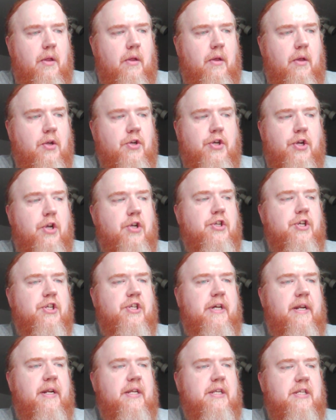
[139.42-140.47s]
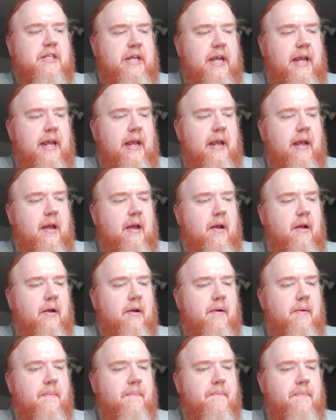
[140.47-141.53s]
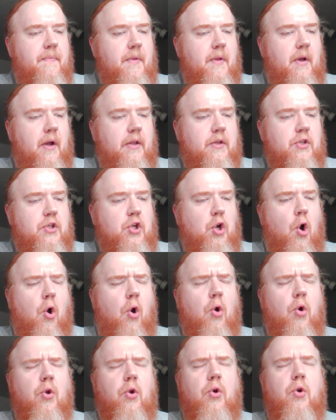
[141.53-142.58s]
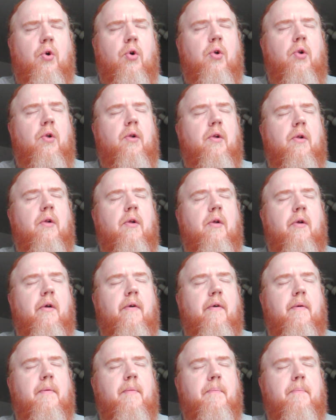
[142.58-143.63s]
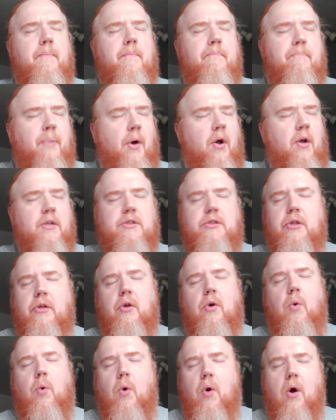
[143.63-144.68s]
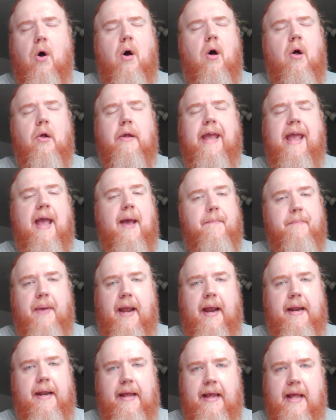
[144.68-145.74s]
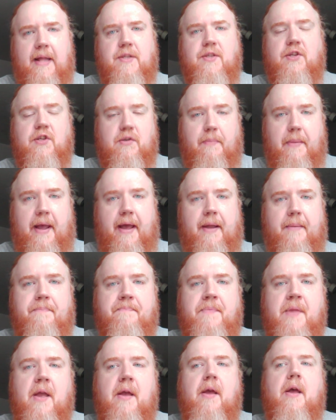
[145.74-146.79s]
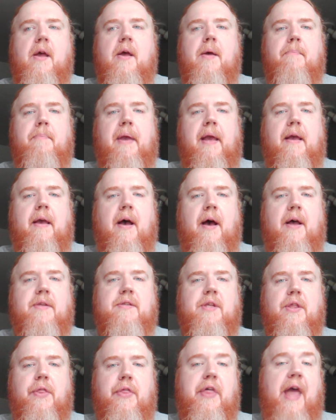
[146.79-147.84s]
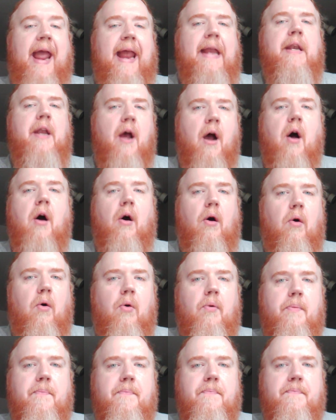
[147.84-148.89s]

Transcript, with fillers: You, you're just going to see a total balls to the wall campaign against this man because they know